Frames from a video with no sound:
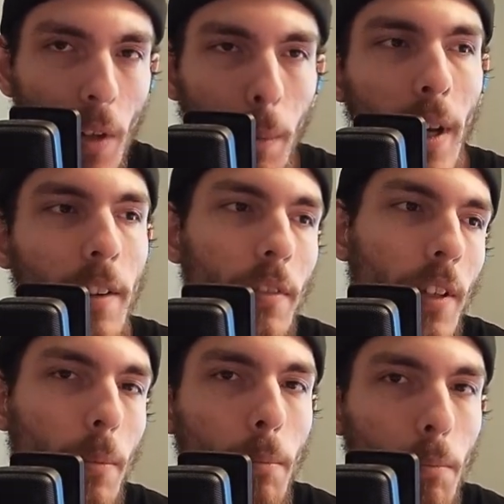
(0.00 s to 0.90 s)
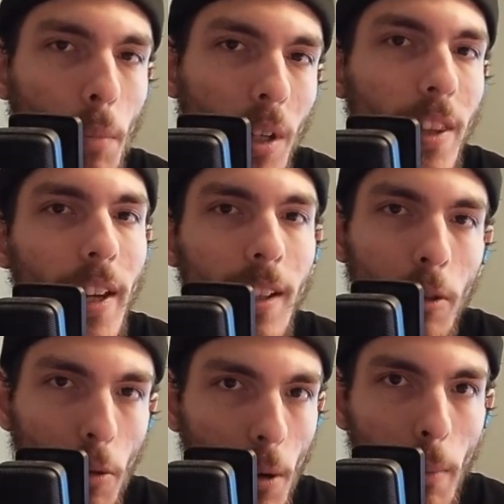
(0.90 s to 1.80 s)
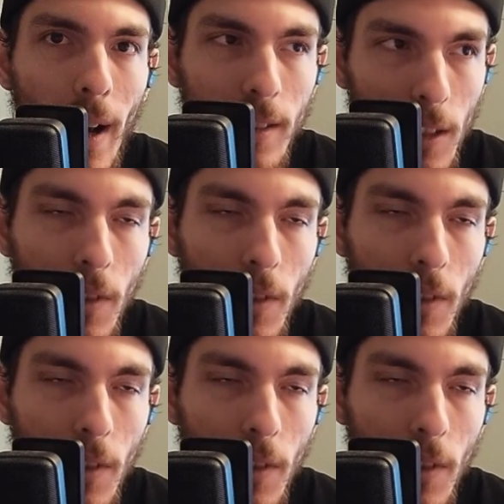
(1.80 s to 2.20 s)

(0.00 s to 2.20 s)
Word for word: I'm kind of like putting that into our minds,